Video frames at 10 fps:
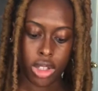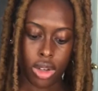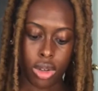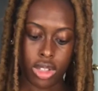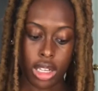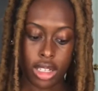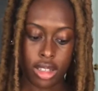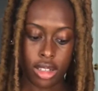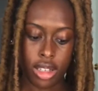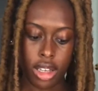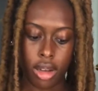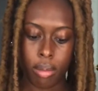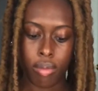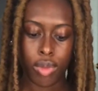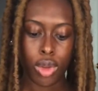and the OSCE
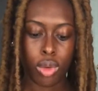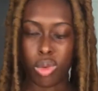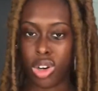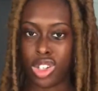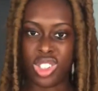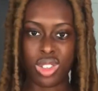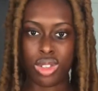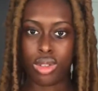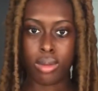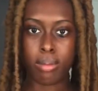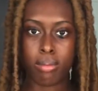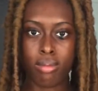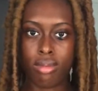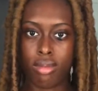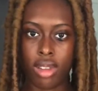exam, weren't too
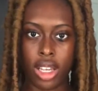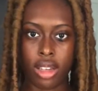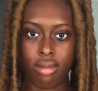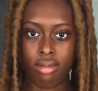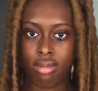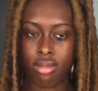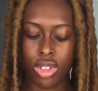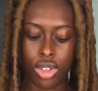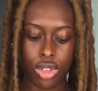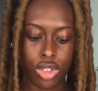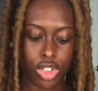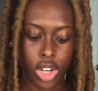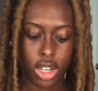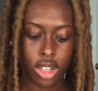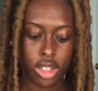like too
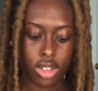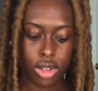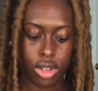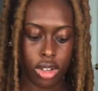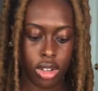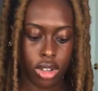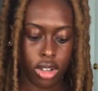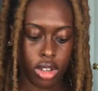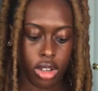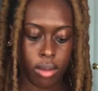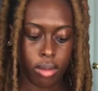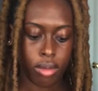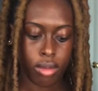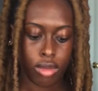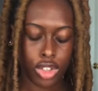strenuous or um,
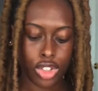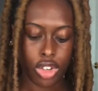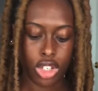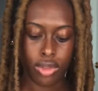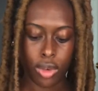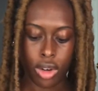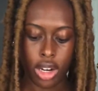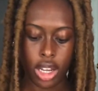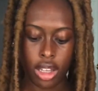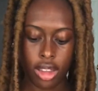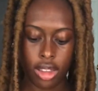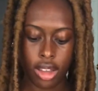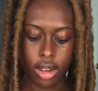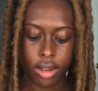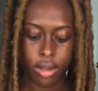stressful or anything.